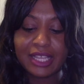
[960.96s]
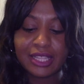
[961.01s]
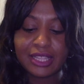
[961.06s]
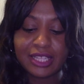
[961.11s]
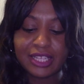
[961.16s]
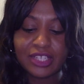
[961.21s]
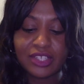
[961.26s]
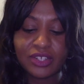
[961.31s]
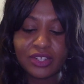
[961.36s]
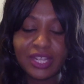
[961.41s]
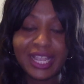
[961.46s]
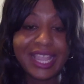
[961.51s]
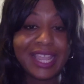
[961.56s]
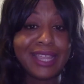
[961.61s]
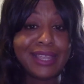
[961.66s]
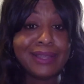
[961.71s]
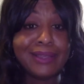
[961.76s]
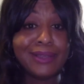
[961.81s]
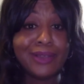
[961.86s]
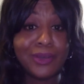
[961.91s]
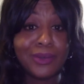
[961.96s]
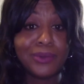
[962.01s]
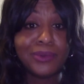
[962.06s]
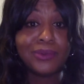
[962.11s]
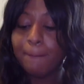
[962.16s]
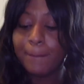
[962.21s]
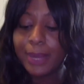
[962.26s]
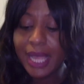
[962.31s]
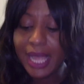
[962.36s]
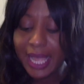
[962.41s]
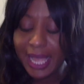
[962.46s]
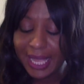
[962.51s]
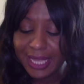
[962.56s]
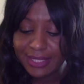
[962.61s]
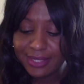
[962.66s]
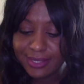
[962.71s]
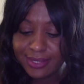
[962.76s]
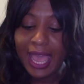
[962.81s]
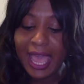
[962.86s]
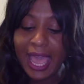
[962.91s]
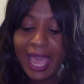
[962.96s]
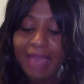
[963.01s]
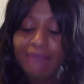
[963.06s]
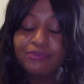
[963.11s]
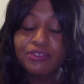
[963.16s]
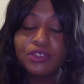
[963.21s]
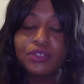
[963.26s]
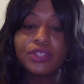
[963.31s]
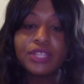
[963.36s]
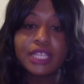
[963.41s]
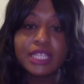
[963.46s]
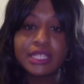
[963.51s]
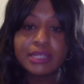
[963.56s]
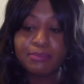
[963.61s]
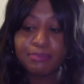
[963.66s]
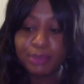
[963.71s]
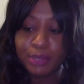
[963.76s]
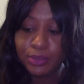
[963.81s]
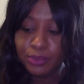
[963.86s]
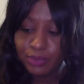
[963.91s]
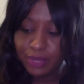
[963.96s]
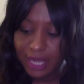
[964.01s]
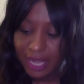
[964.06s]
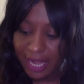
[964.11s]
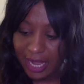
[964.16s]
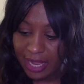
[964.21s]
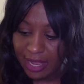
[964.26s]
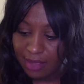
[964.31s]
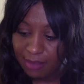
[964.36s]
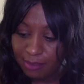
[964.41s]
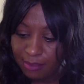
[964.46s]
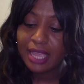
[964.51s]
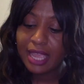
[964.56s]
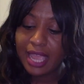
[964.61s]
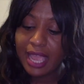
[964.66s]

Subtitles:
glitter ain't gold. But after this boot camp,